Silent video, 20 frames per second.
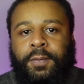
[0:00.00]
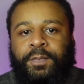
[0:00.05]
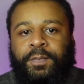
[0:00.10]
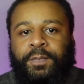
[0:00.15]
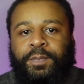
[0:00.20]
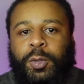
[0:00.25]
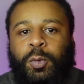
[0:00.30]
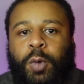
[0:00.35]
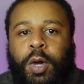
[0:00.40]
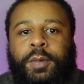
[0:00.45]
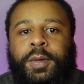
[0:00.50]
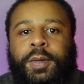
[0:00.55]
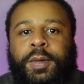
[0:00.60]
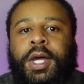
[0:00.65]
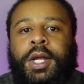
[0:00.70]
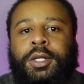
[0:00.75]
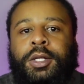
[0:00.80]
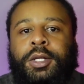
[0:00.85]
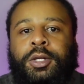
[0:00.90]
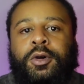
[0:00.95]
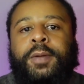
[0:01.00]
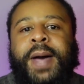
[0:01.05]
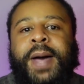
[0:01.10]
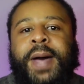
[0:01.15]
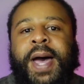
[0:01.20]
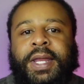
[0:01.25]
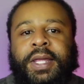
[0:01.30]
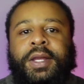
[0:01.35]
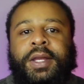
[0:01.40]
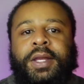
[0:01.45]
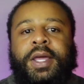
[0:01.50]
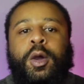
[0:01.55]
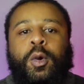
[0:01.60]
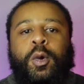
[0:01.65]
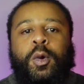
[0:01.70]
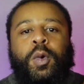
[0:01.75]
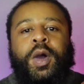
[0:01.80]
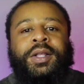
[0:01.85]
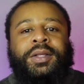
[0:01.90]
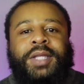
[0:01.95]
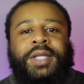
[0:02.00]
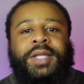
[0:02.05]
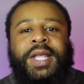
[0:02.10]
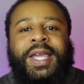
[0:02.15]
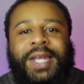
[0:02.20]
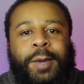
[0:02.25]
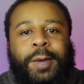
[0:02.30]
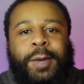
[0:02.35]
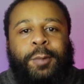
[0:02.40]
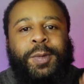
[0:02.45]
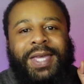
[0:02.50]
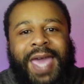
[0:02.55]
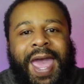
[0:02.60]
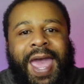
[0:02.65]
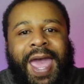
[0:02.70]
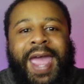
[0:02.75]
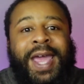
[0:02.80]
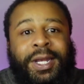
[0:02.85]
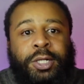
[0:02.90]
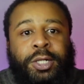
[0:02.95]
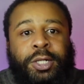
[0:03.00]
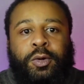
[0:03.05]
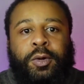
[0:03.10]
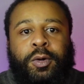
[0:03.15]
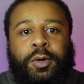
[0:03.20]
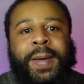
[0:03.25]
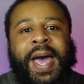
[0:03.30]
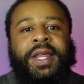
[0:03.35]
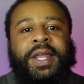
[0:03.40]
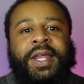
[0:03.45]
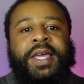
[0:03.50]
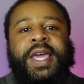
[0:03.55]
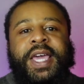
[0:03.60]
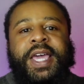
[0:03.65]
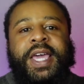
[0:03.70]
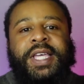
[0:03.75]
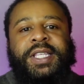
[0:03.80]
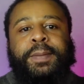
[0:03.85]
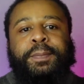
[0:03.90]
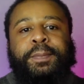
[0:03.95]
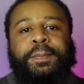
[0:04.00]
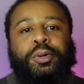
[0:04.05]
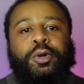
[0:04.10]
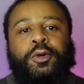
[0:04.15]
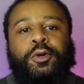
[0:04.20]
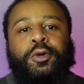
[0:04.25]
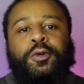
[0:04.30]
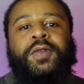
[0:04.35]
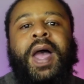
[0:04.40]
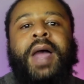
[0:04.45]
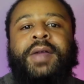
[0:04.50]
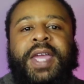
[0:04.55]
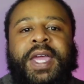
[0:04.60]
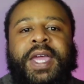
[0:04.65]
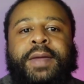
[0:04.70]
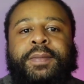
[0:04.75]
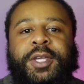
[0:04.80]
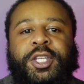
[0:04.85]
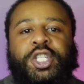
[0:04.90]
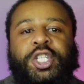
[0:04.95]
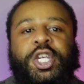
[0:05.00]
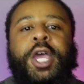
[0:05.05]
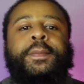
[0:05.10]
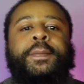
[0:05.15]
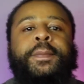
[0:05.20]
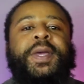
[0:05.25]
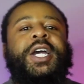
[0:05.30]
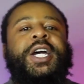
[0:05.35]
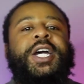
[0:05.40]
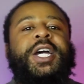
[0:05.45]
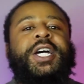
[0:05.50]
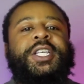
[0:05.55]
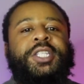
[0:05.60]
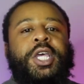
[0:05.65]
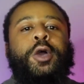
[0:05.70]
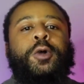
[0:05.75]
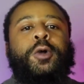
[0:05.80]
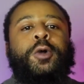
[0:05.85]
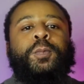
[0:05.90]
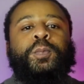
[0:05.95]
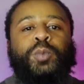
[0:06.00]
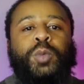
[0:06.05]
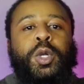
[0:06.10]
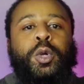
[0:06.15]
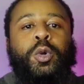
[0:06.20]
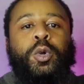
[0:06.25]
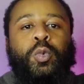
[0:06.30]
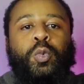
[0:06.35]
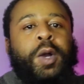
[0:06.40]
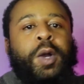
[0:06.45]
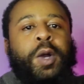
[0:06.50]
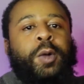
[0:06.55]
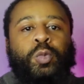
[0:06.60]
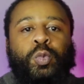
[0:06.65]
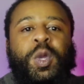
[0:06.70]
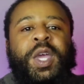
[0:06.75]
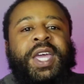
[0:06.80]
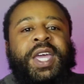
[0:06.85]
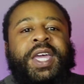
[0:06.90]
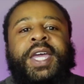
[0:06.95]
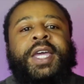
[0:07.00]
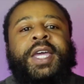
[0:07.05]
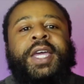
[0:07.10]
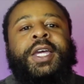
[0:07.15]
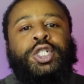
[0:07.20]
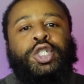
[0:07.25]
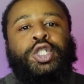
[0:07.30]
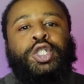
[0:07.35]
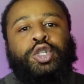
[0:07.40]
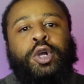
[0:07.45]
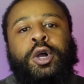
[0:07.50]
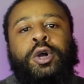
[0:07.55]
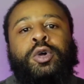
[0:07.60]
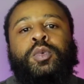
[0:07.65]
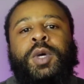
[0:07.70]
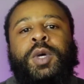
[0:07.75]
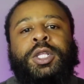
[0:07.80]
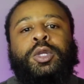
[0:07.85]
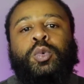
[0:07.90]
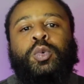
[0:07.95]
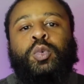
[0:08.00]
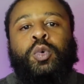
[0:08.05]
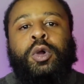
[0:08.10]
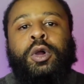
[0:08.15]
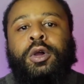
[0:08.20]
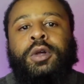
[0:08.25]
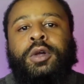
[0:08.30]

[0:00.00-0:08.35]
What are we going to do about it? One thing that we can do about it is improve our image, because what we can control what the world